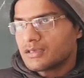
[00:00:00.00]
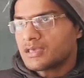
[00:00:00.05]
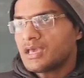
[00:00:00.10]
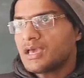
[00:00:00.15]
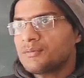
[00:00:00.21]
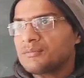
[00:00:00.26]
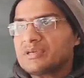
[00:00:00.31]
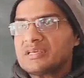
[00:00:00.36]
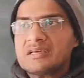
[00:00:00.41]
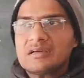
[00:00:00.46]

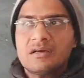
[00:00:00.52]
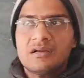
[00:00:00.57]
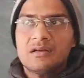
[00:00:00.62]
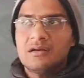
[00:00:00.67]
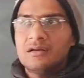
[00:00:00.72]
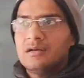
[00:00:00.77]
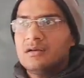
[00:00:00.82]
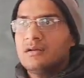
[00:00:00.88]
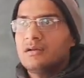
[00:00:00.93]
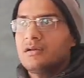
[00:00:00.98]
chemical
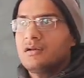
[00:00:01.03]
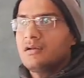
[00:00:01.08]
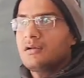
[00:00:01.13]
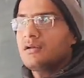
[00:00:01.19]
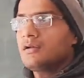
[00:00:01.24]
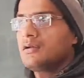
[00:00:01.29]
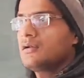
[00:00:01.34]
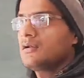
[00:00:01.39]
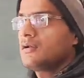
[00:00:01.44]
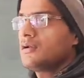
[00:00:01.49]

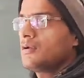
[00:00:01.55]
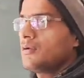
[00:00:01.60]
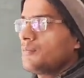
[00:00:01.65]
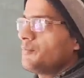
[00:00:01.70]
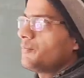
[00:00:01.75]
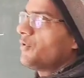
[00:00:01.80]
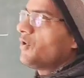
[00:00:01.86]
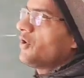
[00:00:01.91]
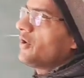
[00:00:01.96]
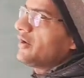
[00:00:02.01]

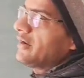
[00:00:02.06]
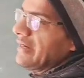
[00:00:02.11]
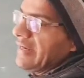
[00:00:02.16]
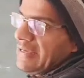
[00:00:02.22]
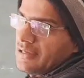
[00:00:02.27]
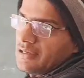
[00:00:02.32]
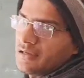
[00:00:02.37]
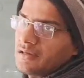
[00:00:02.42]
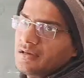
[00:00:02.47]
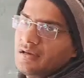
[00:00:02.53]

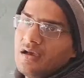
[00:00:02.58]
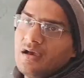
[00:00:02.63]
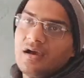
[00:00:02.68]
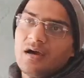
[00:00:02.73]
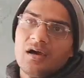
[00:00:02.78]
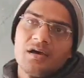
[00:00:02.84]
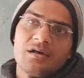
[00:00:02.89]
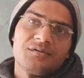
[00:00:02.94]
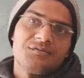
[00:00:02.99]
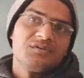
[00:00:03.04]
bonding,
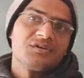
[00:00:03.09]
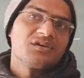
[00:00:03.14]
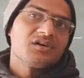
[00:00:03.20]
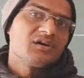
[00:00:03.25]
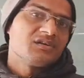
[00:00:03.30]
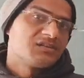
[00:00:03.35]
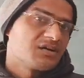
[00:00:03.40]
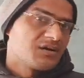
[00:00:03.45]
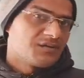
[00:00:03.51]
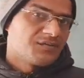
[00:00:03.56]
or
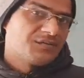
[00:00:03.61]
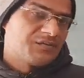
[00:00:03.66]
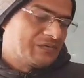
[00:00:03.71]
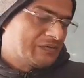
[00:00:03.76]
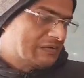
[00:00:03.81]
because of